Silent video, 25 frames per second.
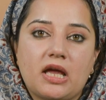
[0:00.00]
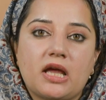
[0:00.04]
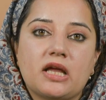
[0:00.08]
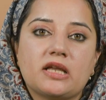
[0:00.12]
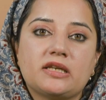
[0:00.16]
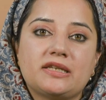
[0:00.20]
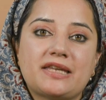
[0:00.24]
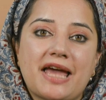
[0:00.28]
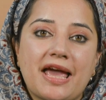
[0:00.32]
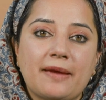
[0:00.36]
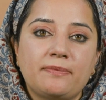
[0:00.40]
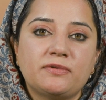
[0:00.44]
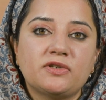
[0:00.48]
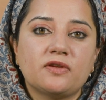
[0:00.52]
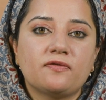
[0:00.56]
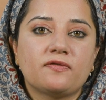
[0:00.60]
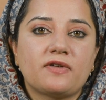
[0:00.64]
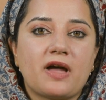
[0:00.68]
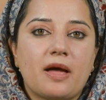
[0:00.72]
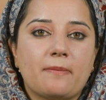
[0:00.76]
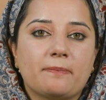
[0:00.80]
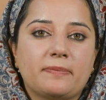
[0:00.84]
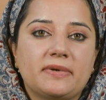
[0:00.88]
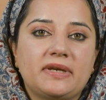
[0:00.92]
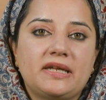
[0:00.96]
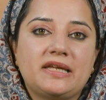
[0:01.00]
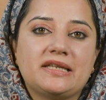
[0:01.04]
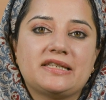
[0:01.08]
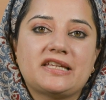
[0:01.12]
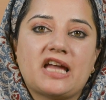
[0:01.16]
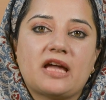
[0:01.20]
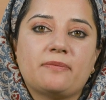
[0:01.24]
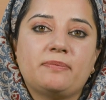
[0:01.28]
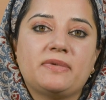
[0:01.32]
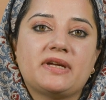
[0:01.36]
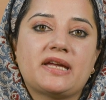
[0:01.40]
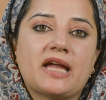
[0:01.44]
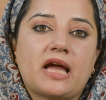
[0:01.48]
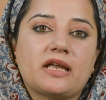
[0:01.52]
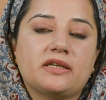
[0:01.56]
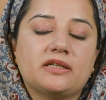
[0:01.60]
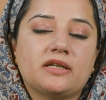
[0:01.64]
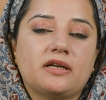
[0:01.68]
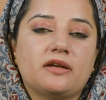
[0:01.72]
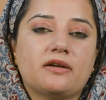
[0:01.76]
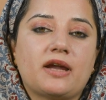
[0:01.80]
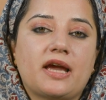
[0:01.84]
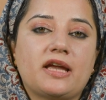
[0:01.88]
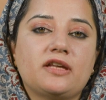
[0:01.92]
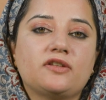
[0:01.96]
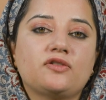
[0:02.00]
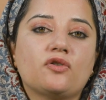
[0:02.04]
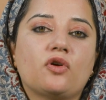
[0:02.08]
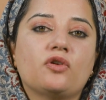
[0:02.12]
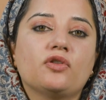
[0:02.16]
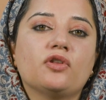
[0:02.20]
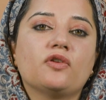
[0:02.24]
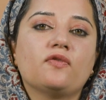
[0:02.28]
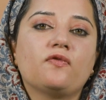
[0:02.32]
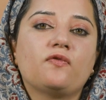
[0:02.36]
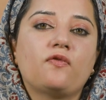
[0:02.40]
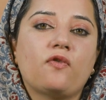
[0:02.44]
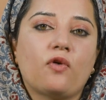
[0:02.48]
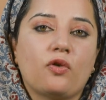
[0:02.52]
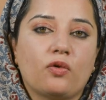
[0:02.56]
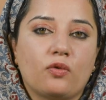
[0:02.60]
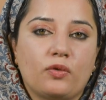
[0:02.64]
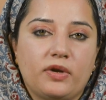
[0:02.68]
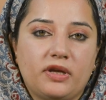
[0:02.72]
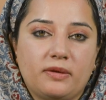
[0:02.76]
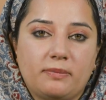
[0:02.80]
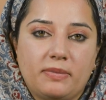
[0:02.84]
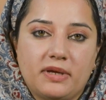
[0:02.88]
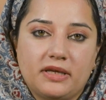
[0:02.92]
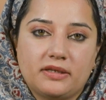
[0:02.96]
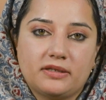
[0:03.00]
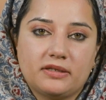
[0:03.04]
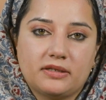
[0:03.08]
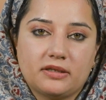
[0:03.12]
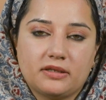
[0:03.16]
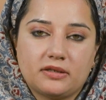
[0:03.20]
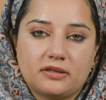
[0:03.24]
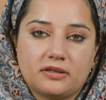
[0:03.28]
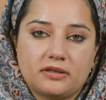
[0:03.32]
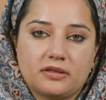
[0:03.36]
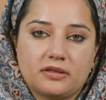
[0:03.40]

Types of companies can be categorized on the following basis: